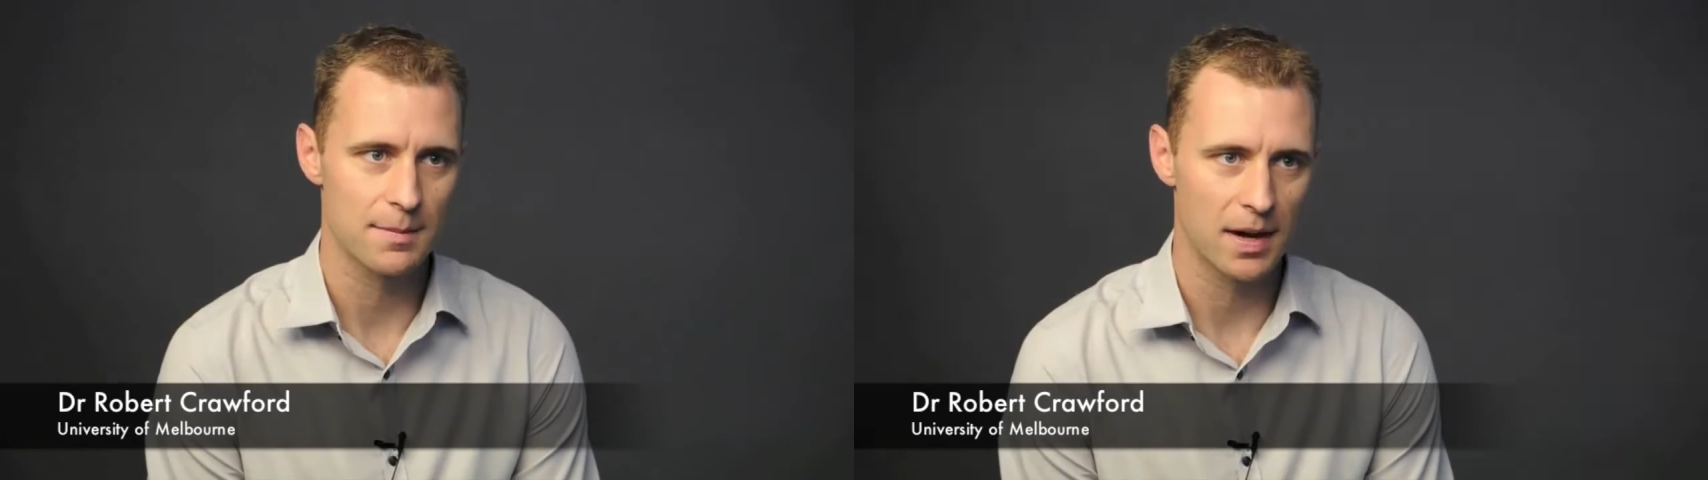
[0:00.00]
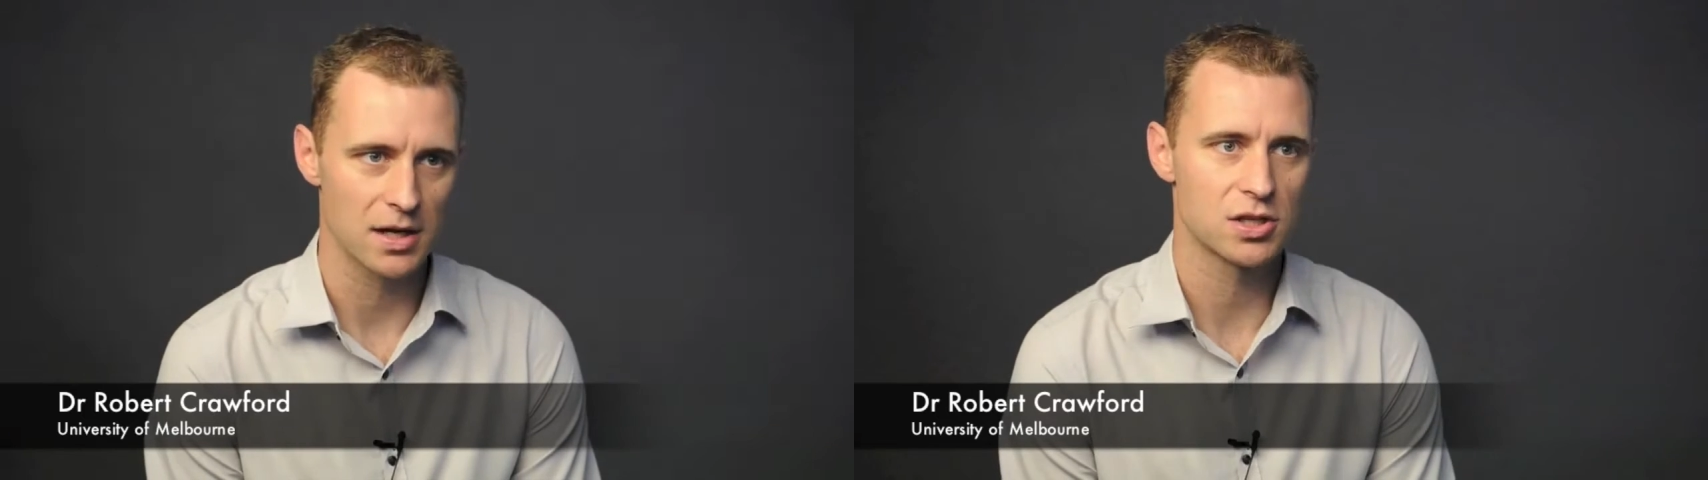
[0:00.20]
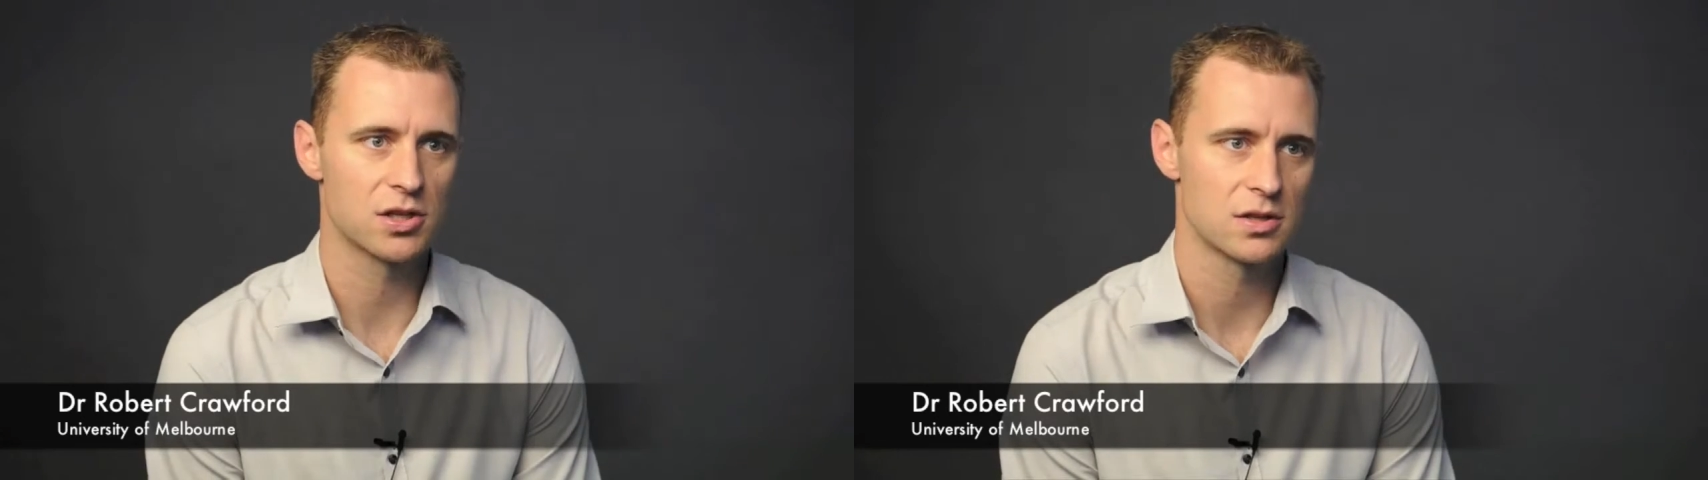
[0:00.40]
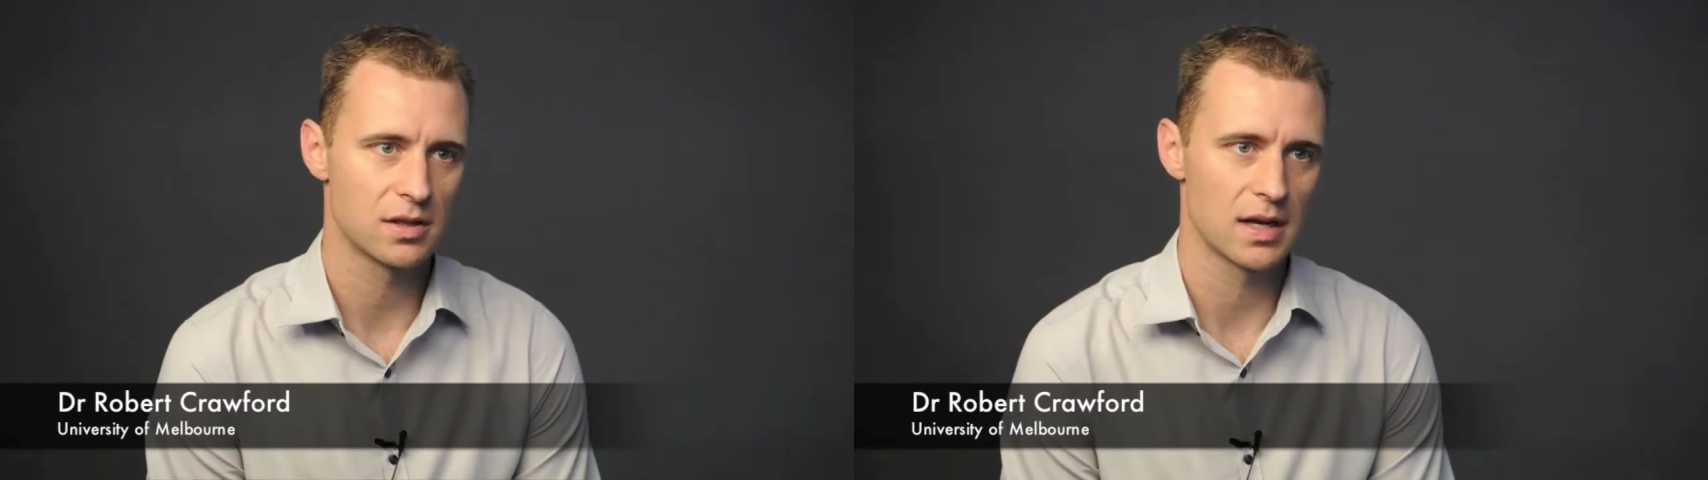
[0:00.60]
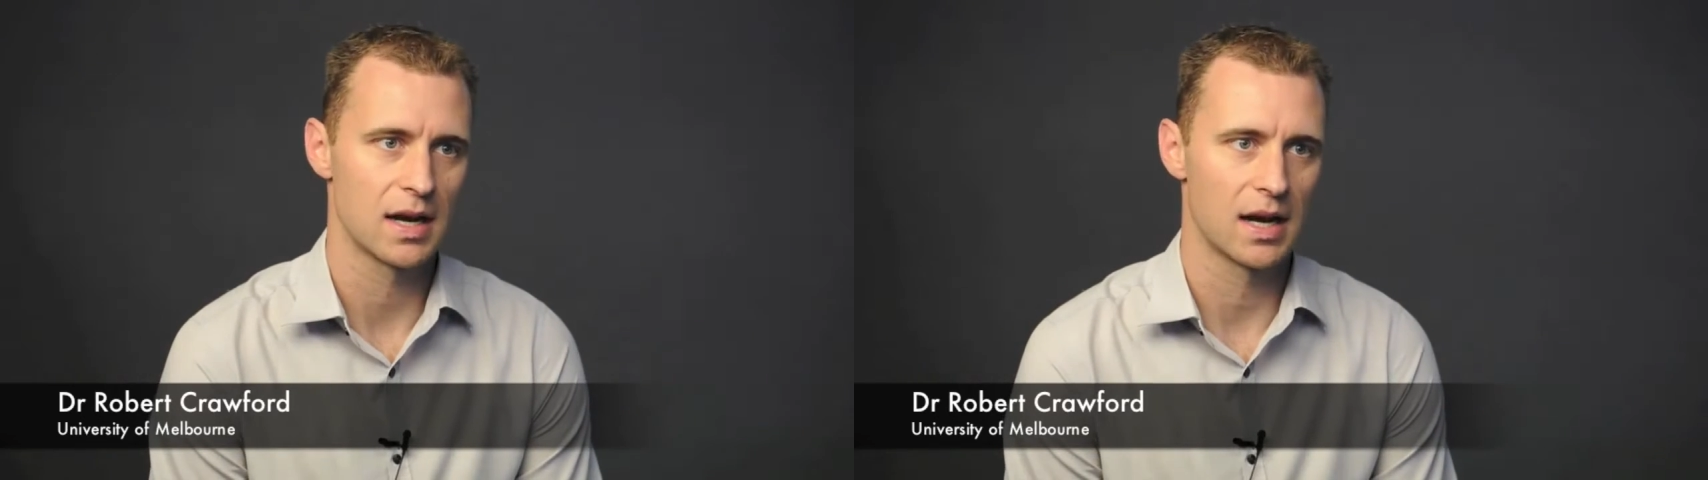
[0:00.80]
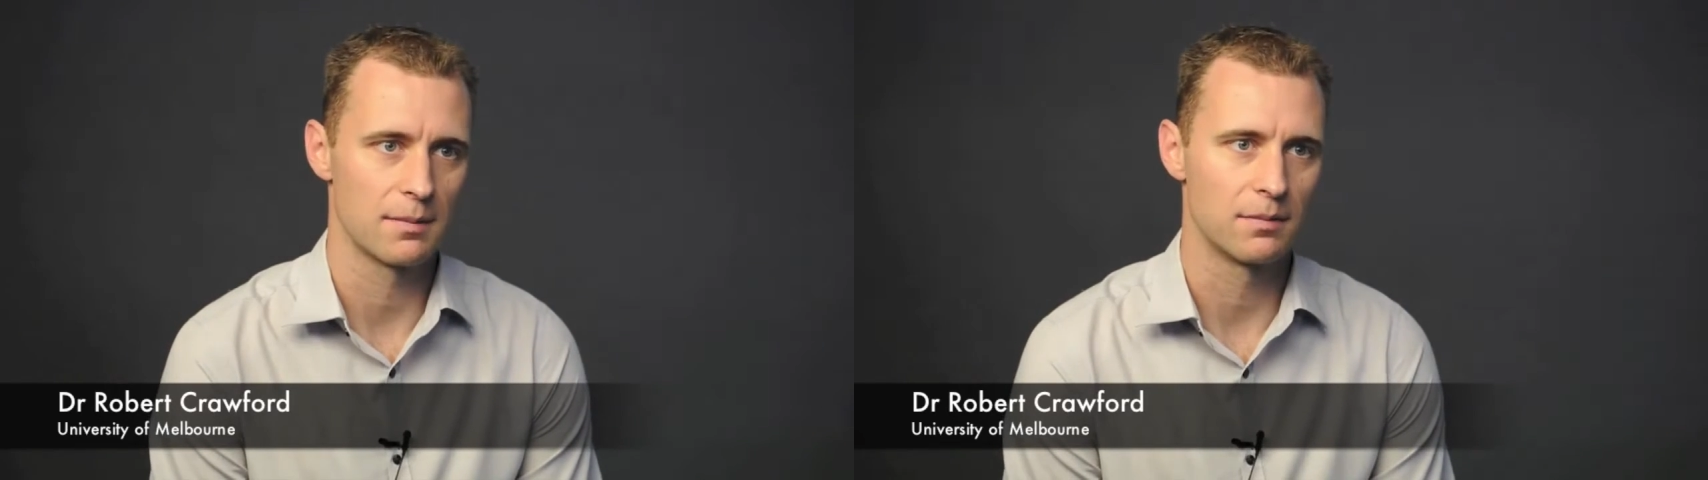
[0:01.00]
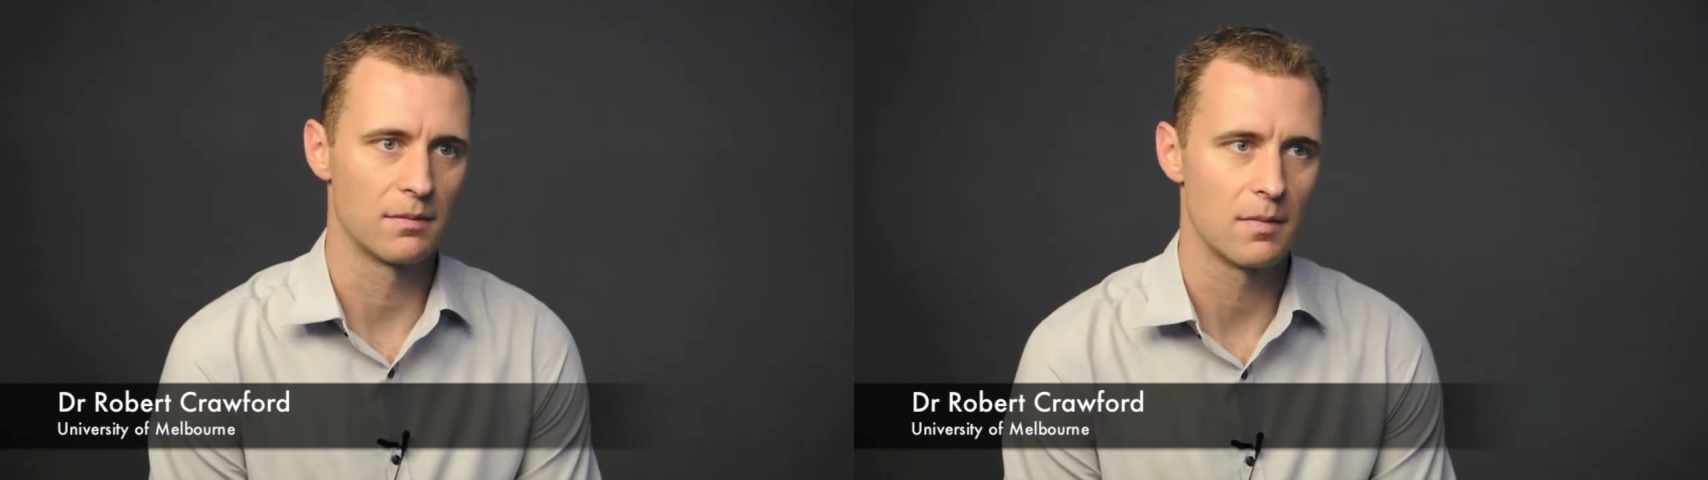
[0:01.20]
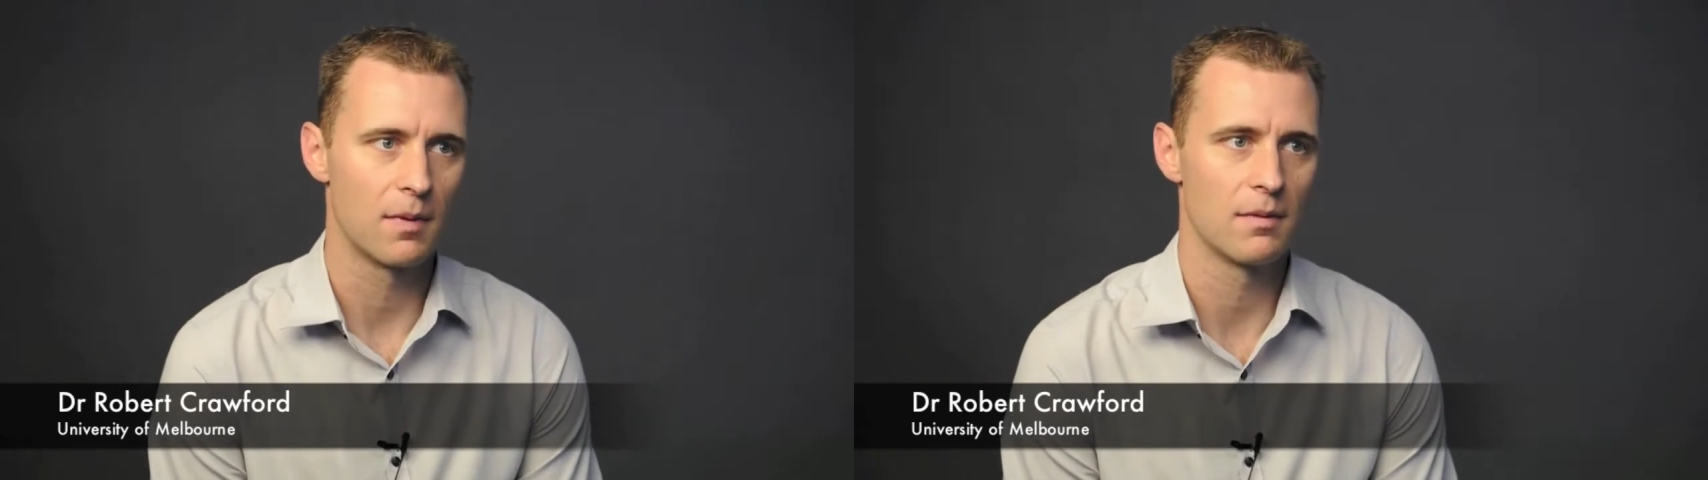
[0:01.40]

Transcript: much um,